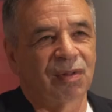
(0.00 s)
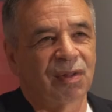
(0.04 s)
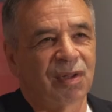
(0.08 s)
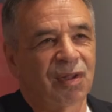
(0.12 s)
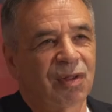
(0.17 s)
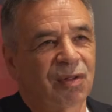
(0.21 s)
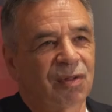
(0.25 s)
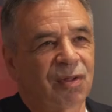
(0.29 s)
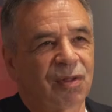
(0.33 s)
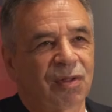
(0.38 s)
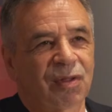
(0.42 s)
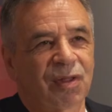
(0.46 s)

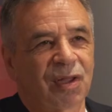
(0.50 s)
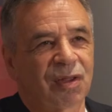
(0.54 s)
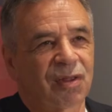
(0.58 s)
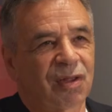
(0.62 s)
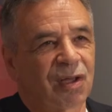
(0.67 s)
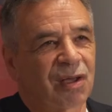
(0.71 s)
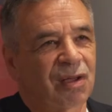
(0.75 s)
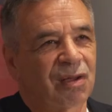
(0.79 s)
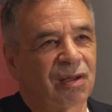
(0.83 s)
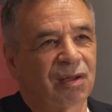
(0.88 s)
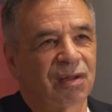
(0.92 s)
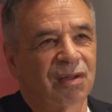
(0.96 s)
He's just such
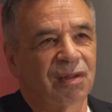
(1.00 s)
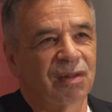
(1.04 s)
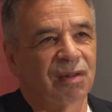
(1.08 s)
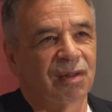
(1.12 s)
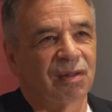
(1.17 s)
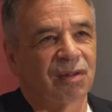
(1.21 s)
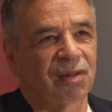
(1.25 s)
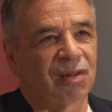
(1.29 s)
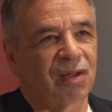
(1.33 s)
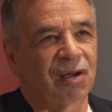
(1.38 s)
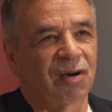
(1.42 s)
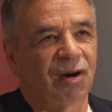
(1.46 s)
a
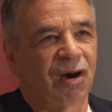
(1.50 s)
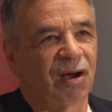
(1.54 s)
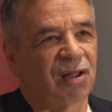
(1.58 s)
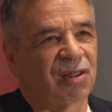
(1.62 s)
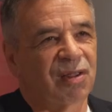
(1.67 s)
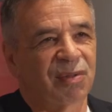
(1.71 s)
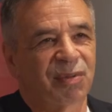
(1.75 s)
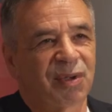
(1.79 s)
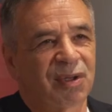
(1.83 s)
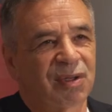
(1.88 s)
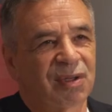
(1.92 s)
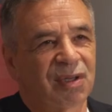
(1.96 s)
he's the
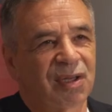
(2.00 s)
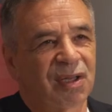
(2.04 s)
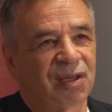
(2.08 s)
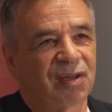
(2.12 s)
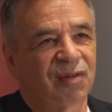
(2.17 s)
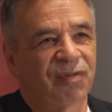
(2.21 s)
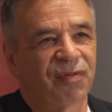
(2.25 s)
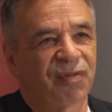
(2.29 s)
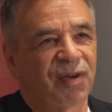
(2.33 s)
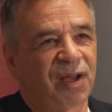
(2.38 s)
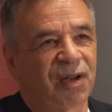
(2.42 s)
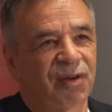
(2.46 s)
consummate uh,
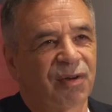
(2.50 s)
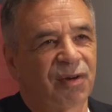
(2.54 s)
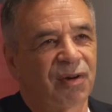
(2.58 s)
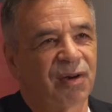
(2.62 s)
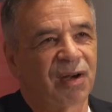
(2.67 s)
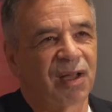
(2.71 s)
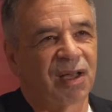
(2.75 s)
defender.